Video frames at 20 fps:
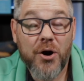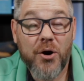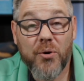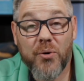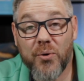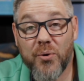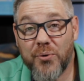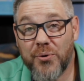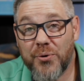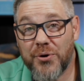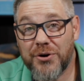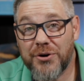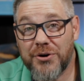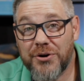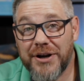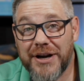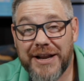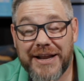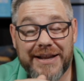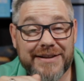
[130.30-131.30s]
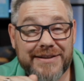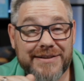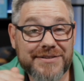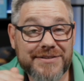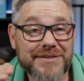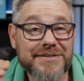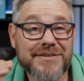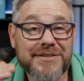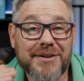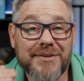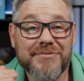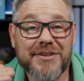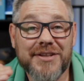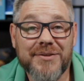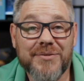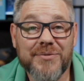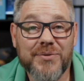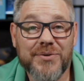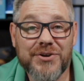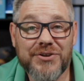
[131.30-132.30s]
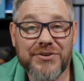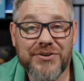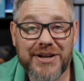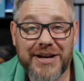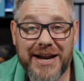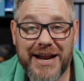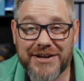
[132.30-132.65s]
Or is it something where you can